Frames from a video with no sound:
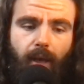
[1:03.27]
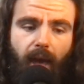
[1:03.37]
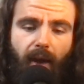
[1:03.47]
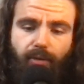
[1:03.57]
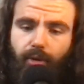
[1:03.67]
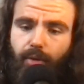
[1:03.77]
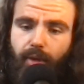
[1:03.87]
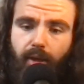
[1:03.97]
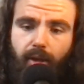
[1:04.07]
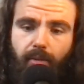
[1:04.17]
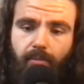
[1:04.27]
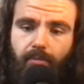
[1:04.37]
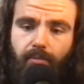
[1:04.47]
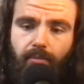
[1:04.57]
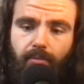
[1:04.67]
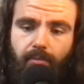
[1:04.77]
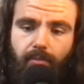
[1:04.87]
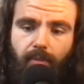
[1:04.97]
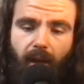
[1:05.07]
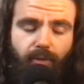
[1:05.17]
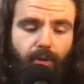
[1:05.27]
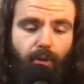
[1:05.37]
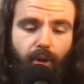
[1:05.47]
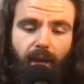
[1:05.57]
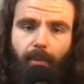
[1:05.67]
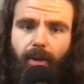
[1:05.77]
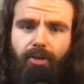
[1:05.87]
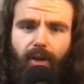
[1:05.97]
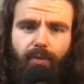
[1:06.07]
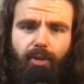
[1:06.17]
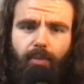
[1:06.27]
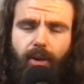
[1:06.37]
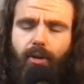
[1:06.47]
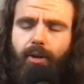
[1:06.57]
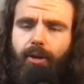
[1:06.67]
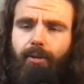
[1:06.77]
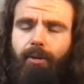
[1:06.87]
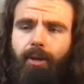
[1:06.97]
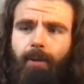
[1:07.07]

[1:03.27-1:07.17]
after the after looking at myself in the mirror and